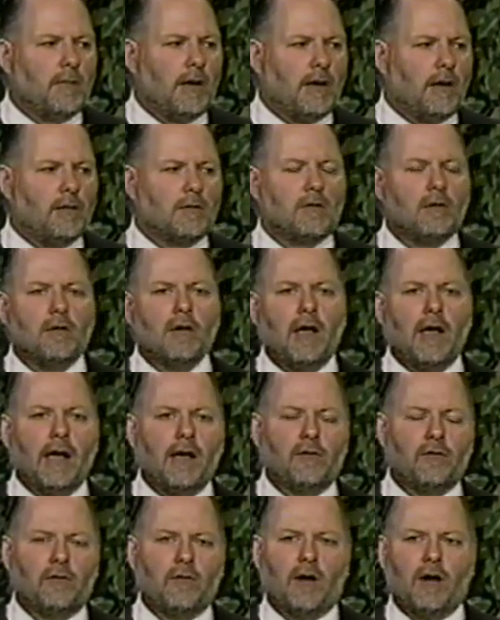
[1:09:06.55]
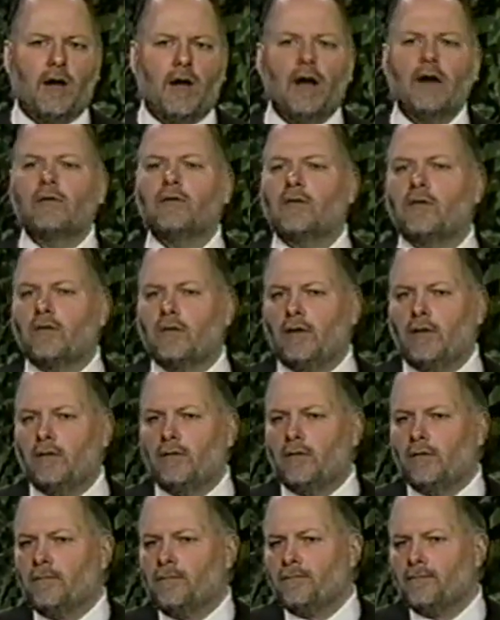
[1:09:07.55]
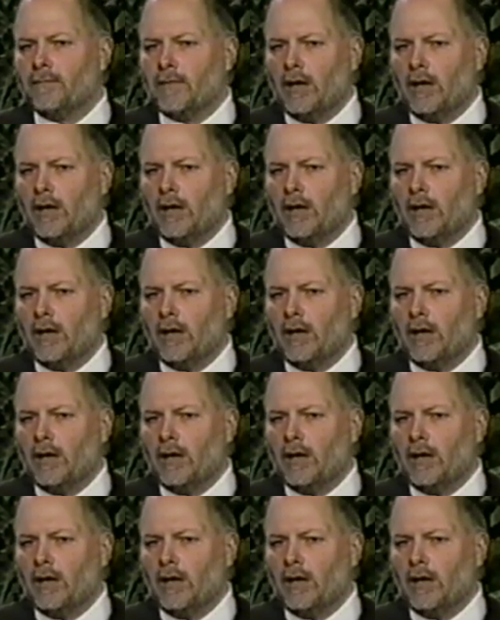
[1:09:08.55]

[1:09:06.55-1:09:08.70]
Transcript: My uncle has heart disease.